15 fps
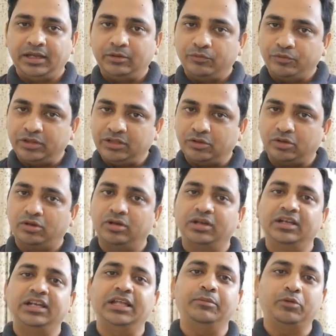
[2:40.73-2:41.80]
with your
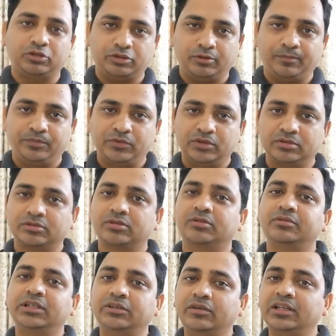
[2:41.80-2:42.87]
name also. So
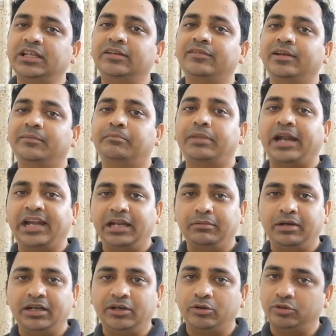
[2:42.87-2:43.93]
it will give a
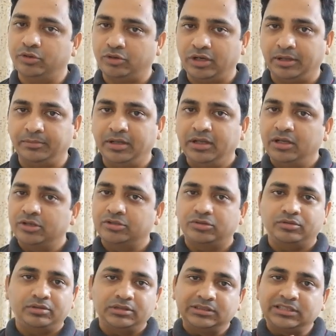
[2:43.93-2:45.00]
brandability to your name.
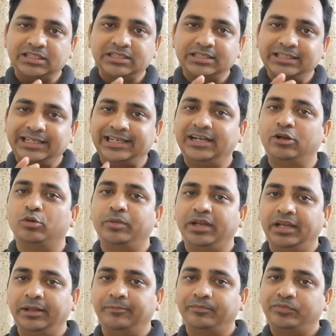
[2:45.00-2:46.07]
So just get a domain
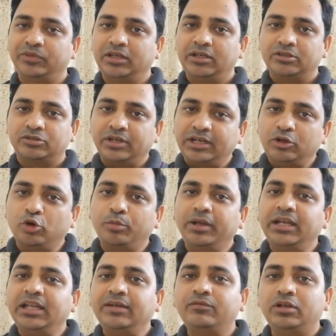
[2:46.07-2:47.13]
name. So a domain
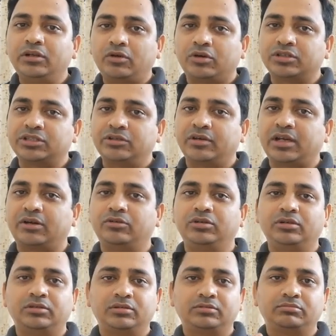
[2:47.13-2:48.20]
name will cost you
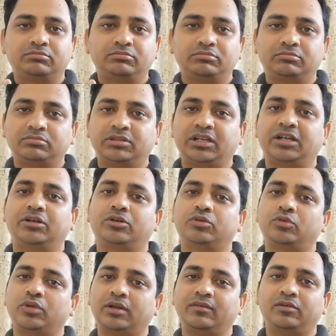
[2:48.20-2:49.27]
around $10 to
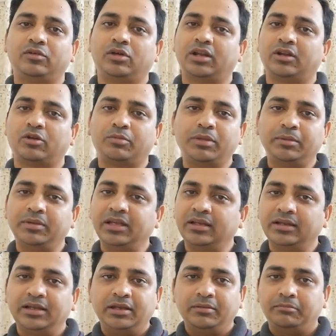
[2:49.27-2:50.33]
$12, or maybe
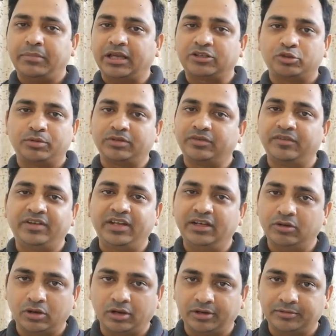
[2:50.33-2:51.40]
max to max
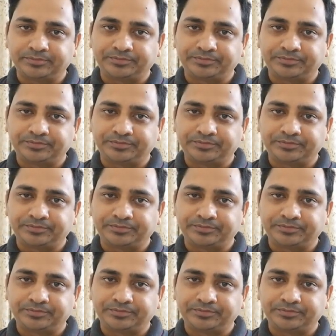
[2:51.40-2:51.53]
$15.